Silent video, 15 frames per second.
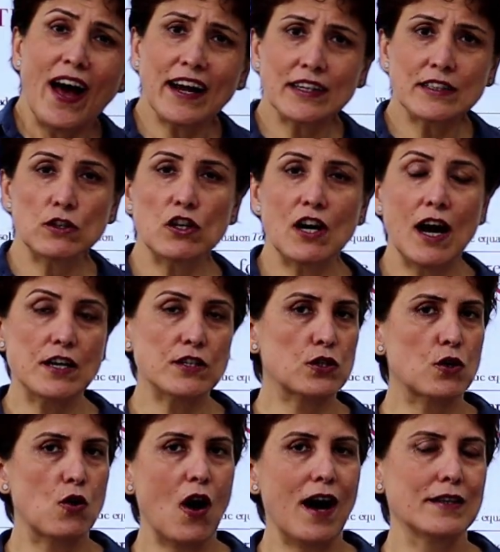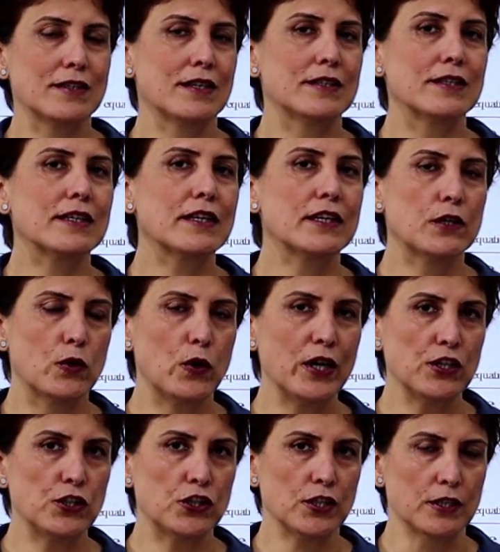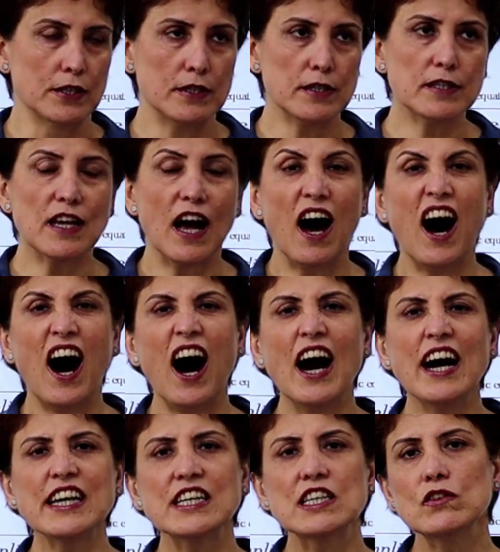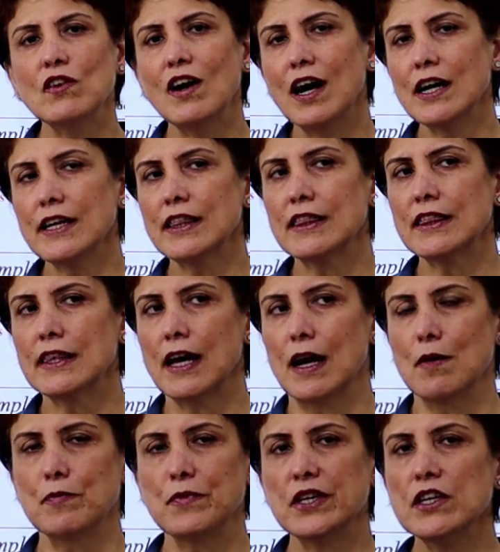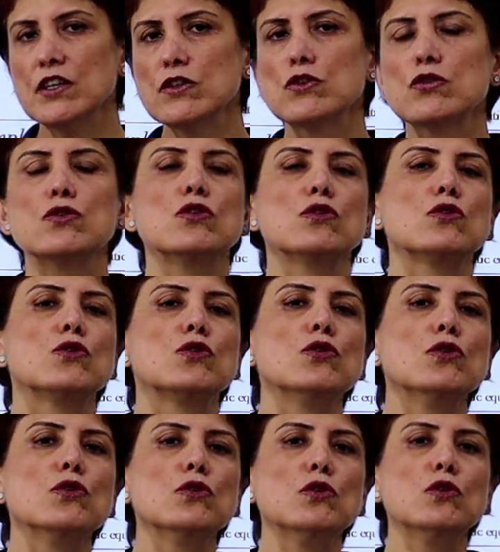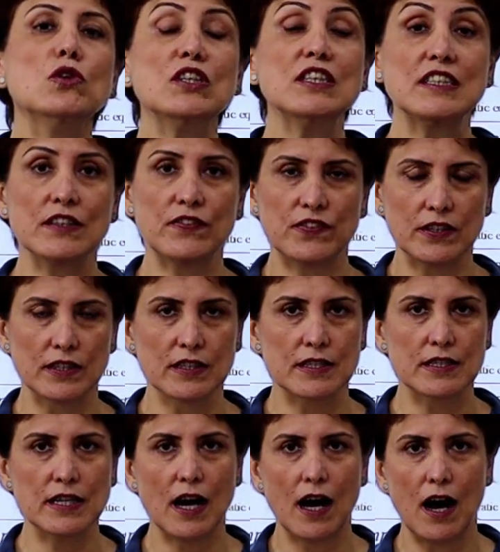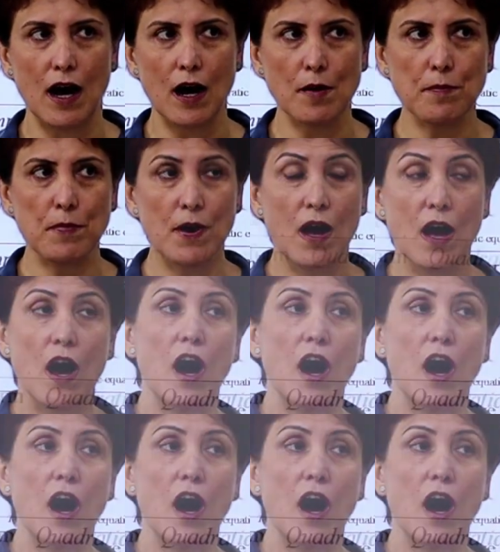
factorize quadratic equations, I divide them into the two different types